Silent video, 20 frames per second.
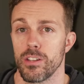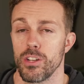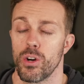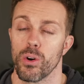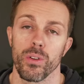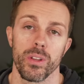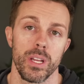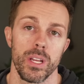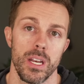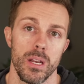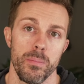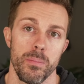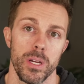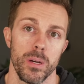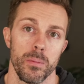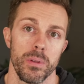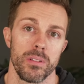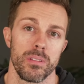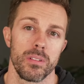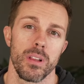you're only going to be
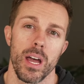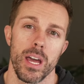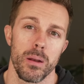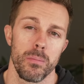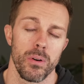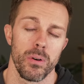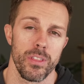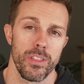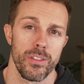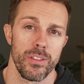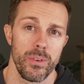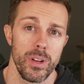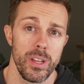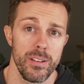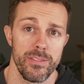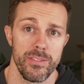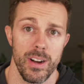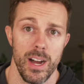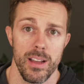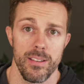able to slide about 3 to
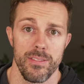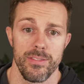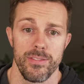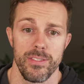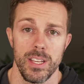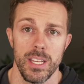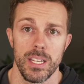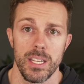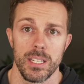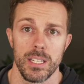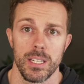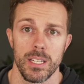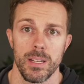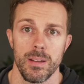5 feet.